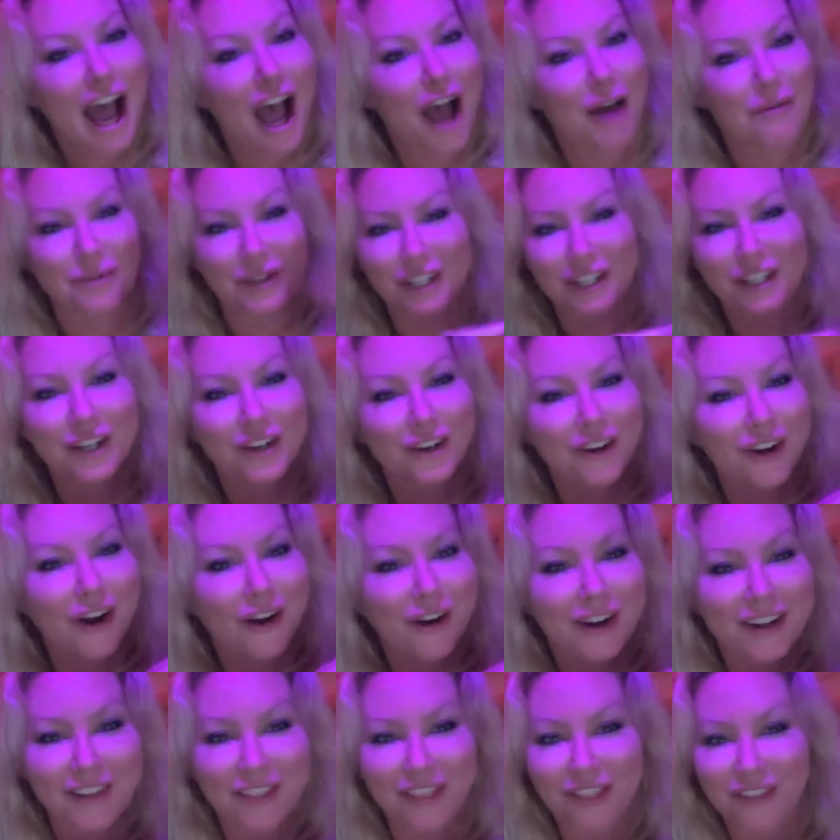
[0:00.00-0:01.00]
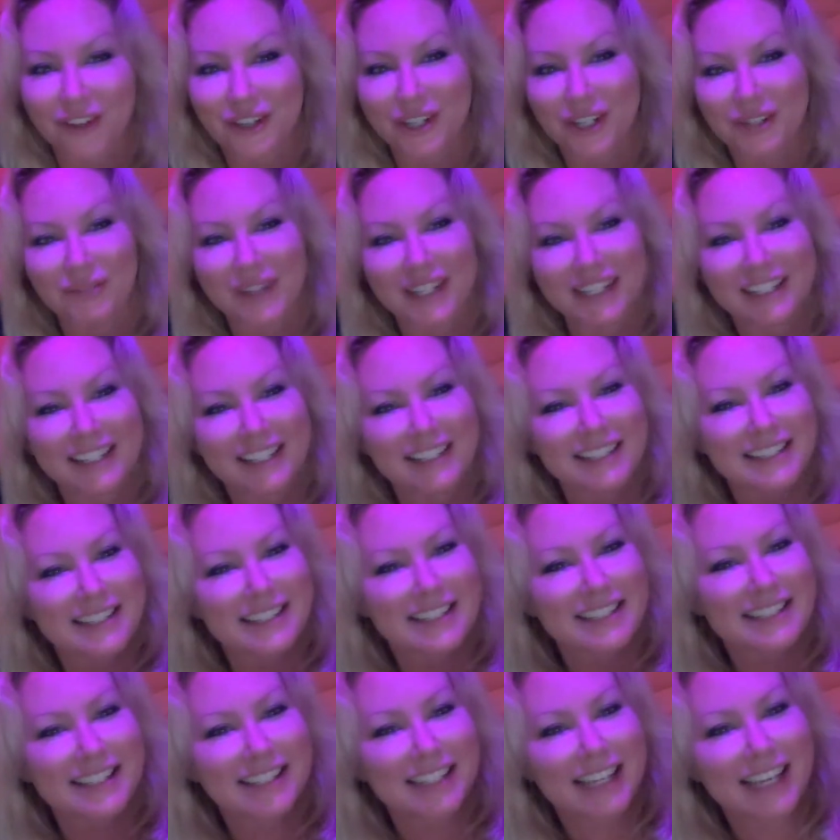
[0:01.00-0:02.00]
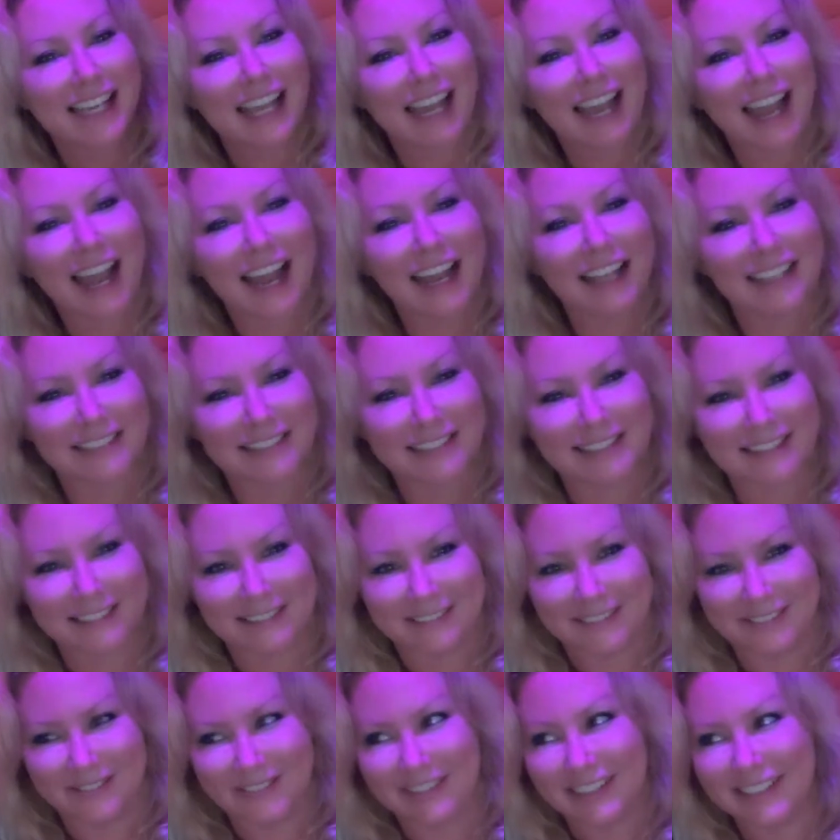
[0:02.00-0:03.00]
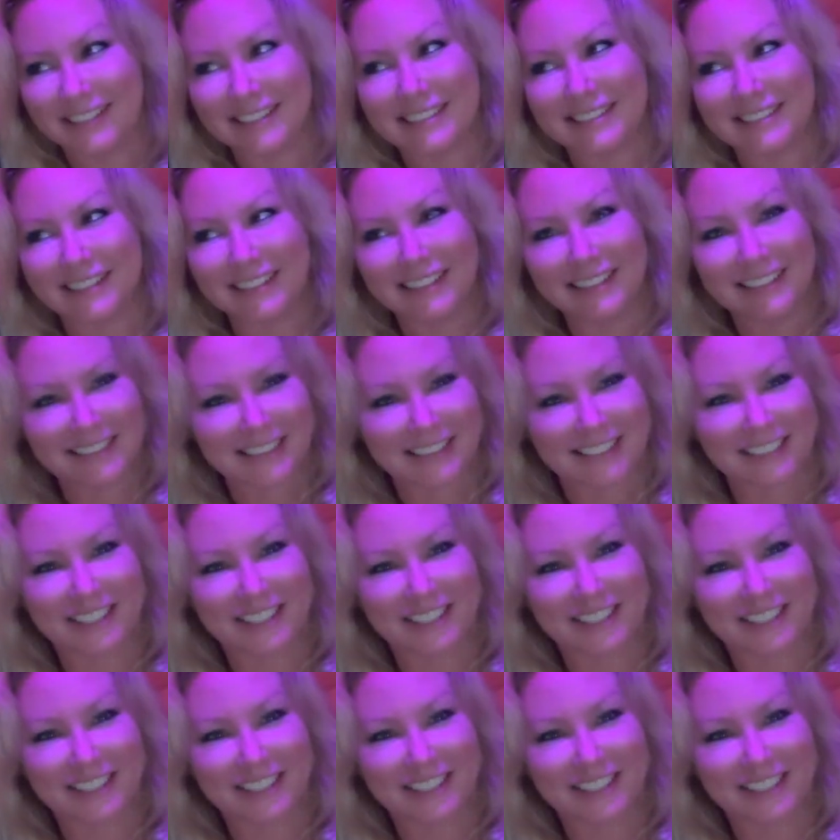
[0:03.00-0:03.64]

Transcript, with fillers: I've been in here already 30 minutes. And so I'm like starting to